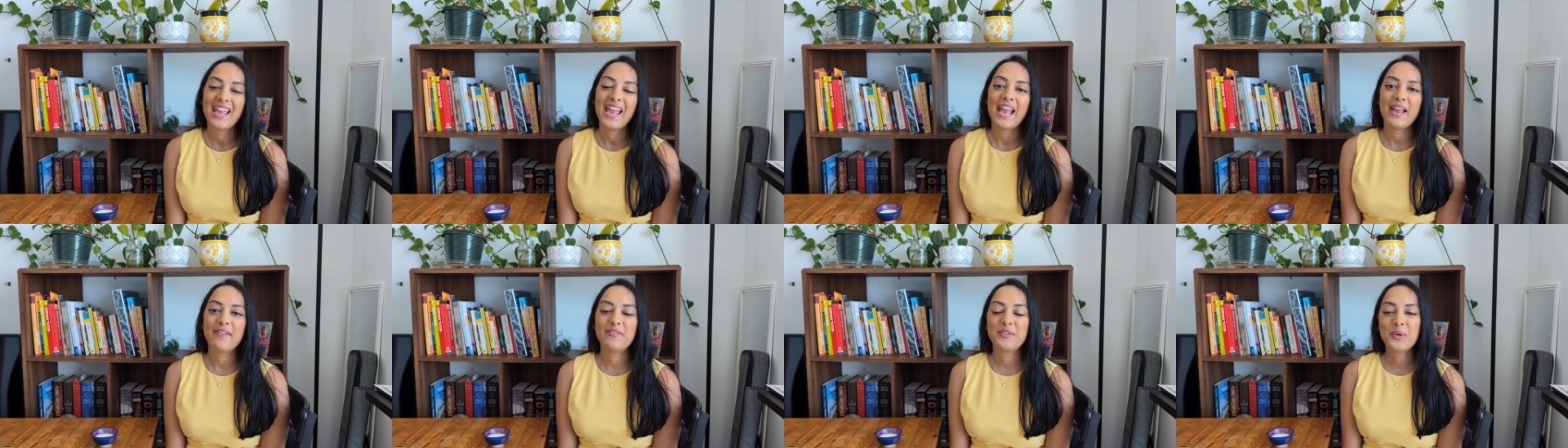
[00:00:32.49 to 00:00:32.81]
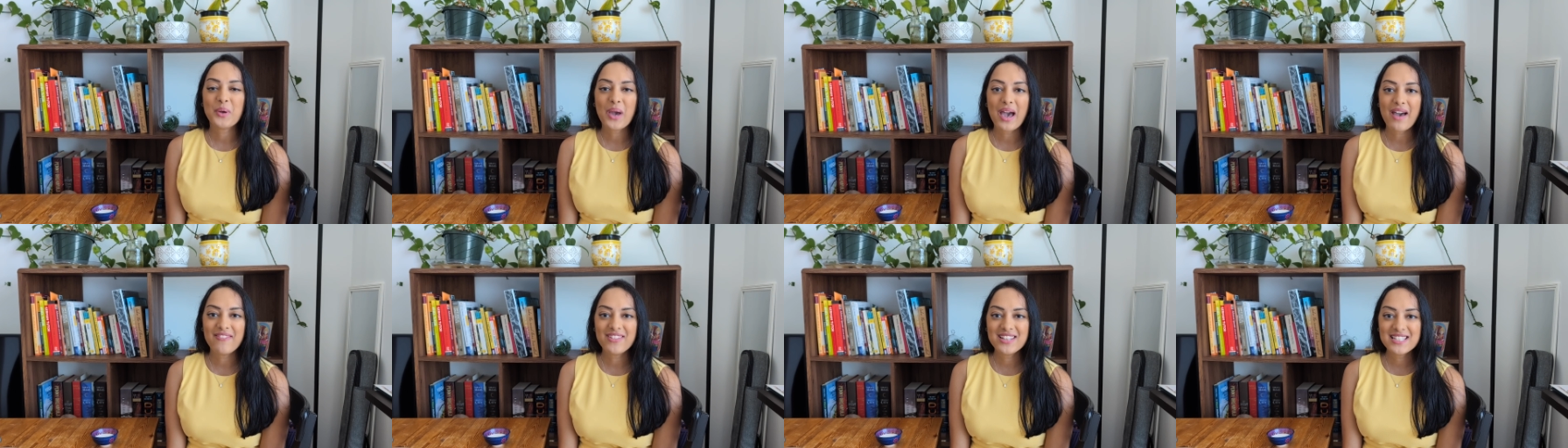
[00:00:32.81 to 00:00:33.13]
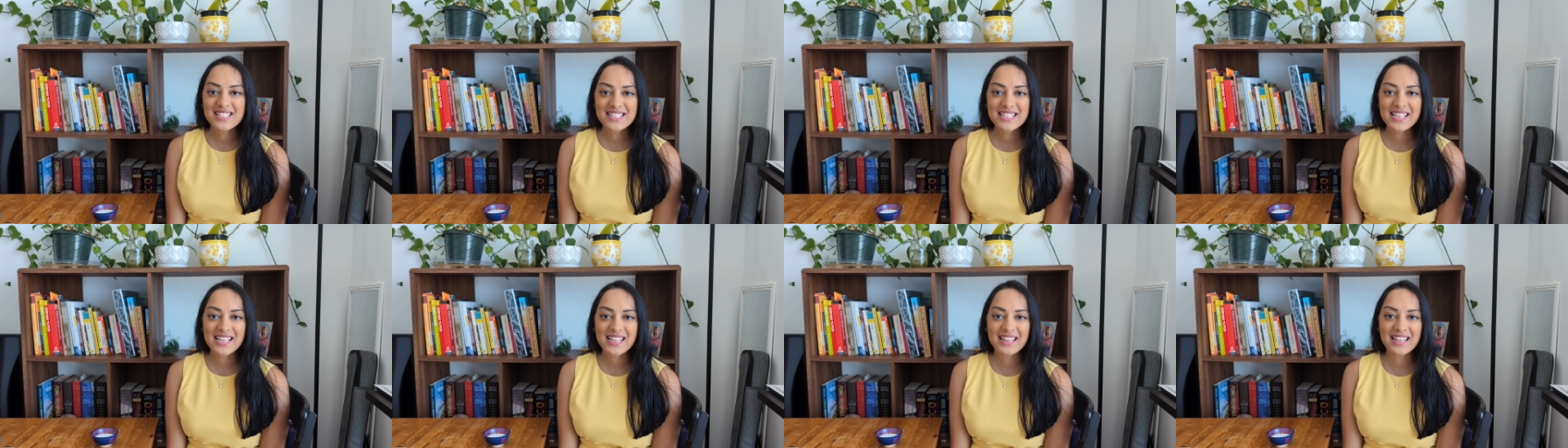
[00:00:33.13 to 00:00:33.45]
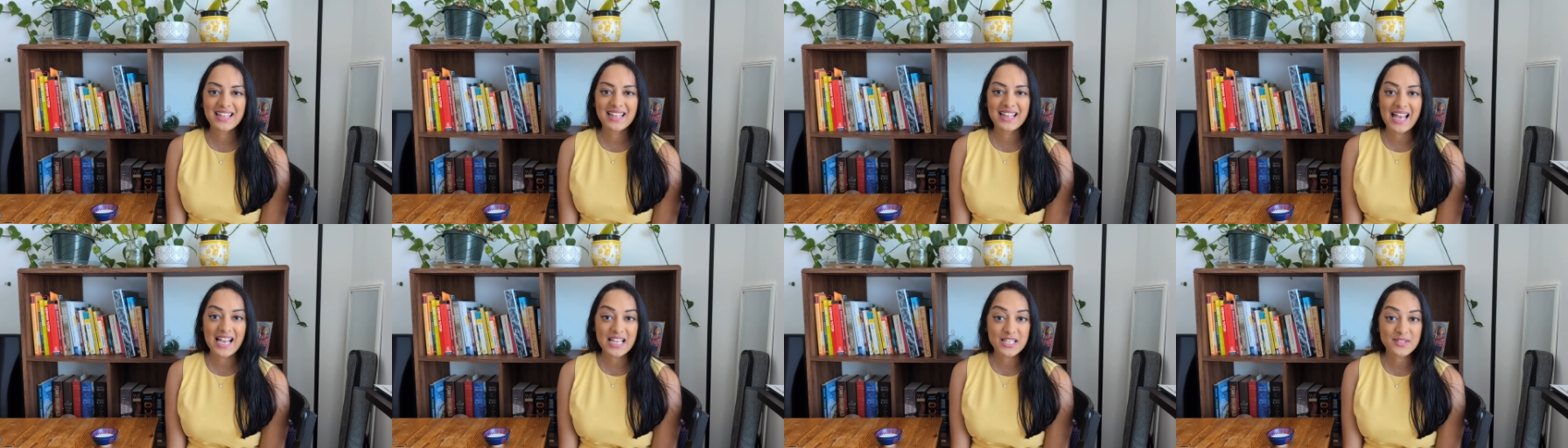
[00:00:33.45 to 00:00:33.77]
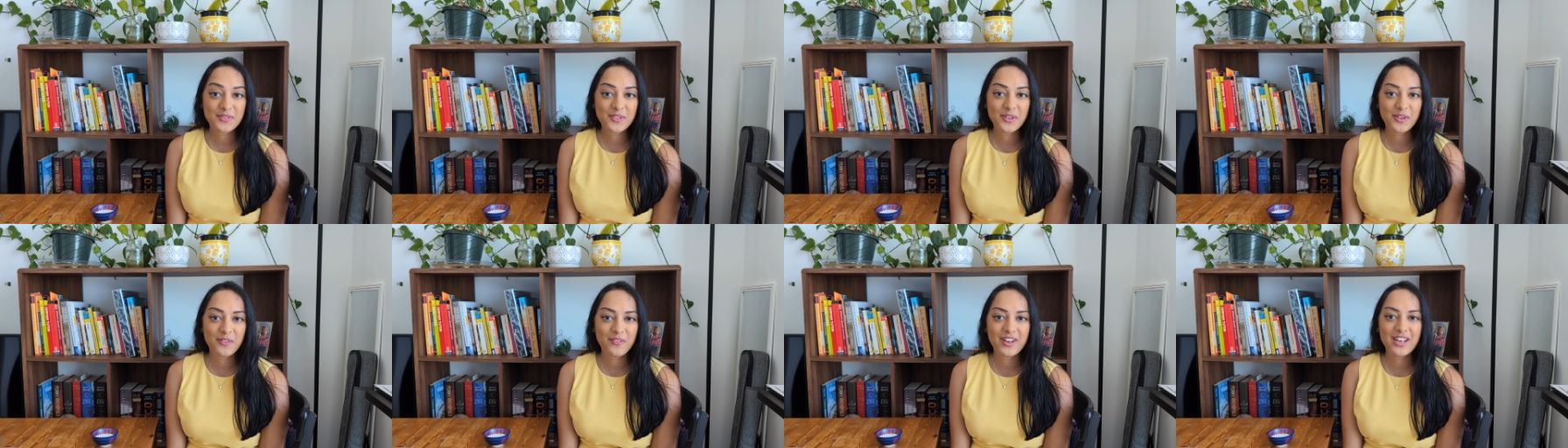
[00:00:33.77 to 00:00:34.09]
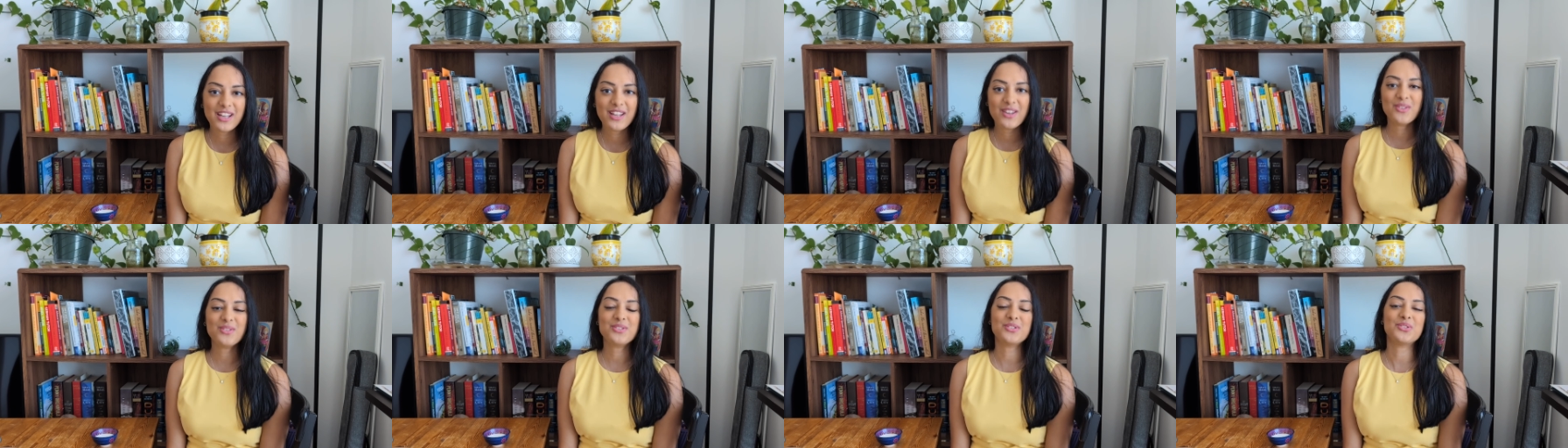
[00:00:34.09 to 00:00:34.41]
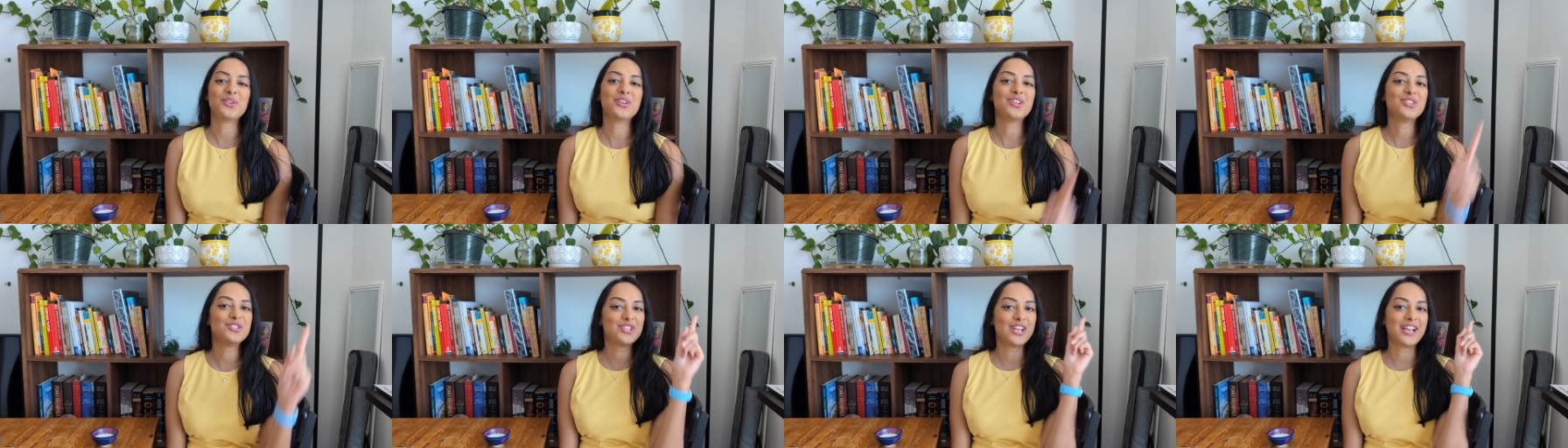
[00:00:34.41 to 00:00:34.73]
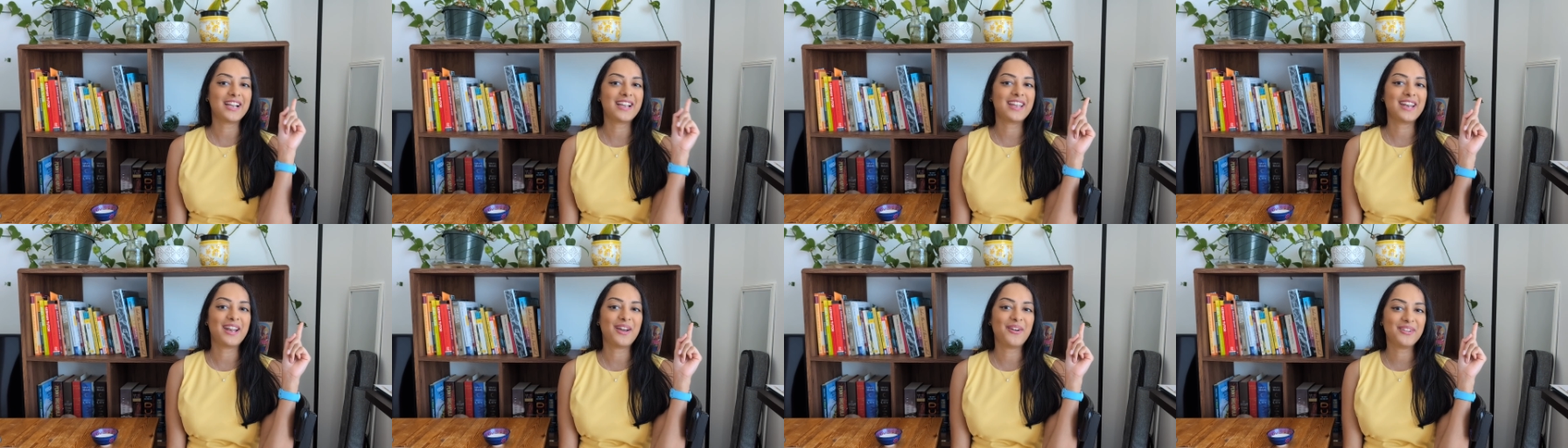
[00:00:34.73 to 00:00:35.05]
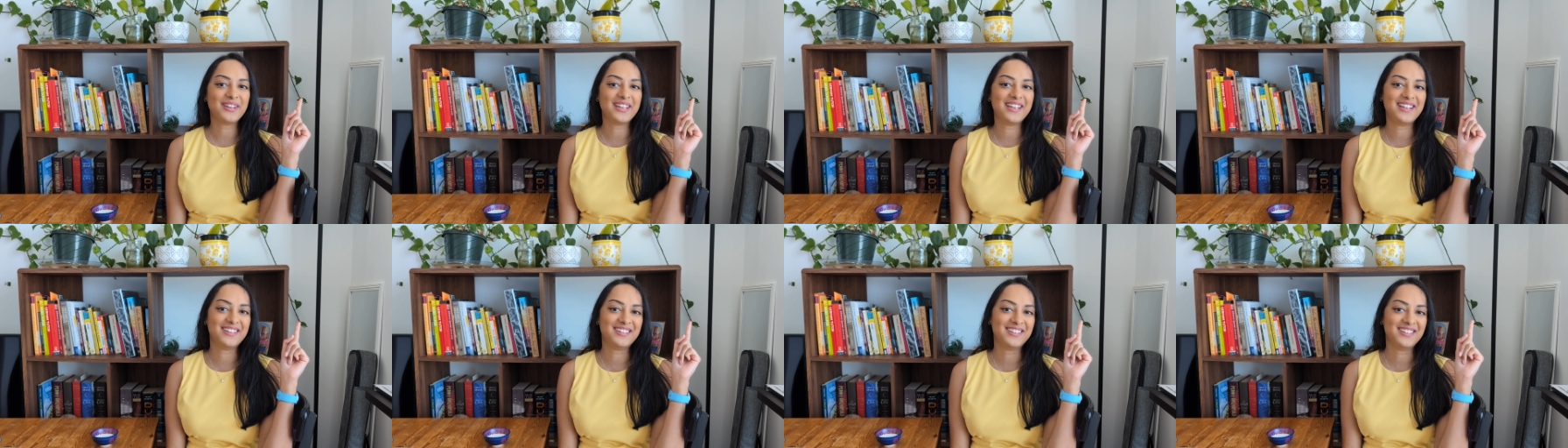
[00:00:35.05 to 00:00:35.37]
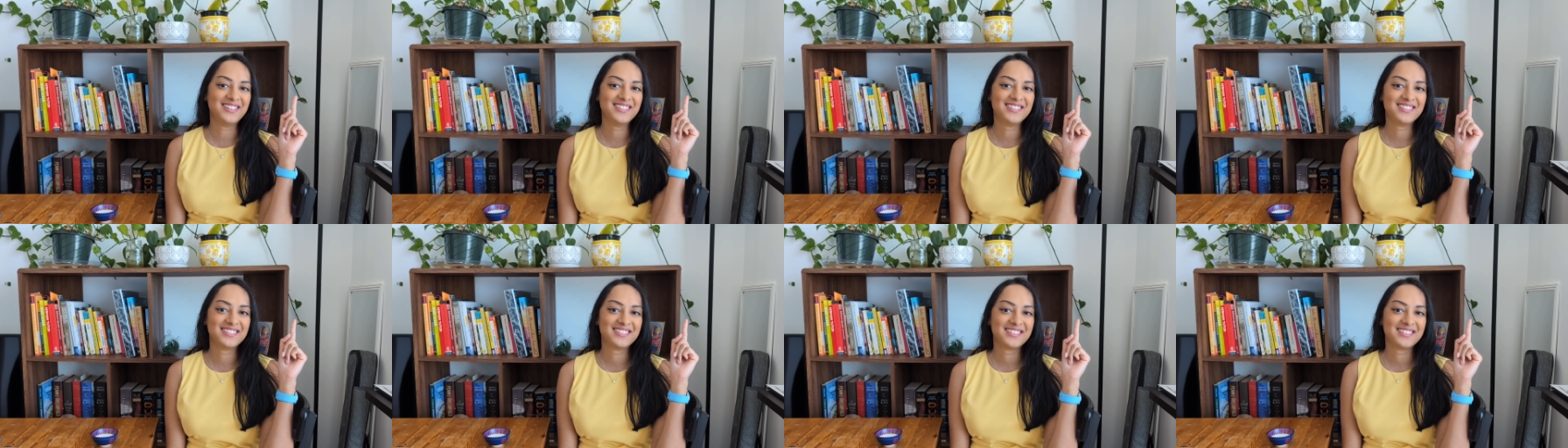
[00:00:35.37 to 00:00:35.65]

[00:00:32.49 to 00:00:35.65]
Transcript: If you haven't seen the last few videos, you can check it out here.